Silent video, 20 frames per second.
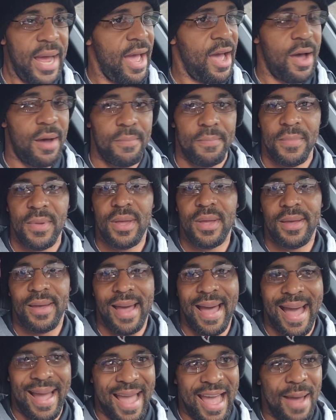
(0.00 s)
Now,
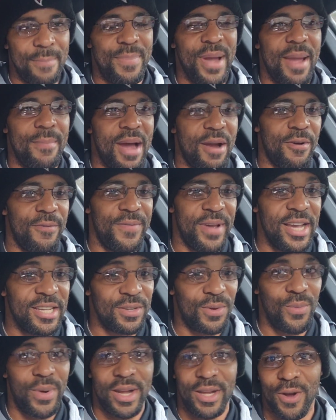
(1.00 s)
I gotta pay my
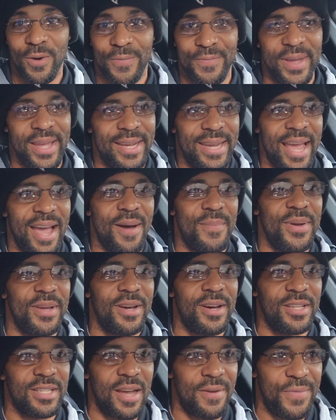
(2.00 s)
revision window fee now
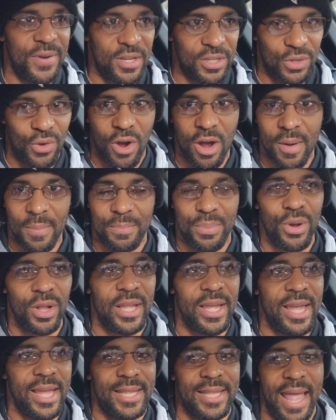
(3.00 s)
because I'm gonna start
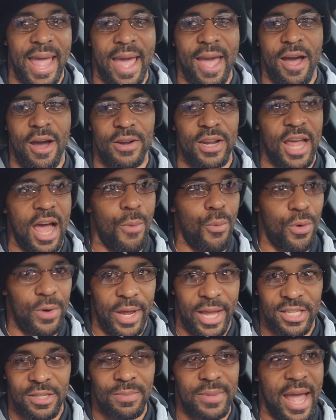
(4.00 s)
pulling down, and I
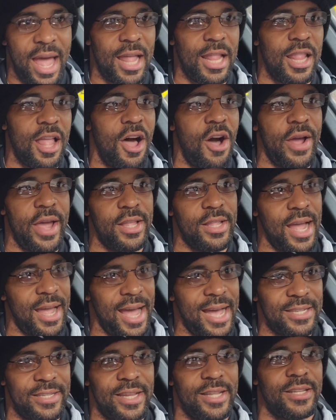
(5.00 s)
want to get some data log in. I
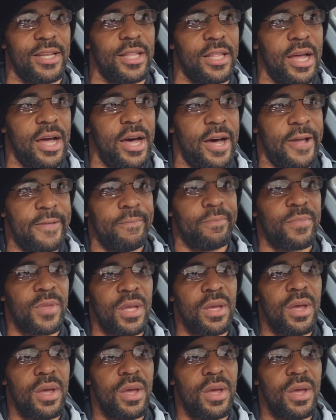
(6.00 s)
gotta send to Lund.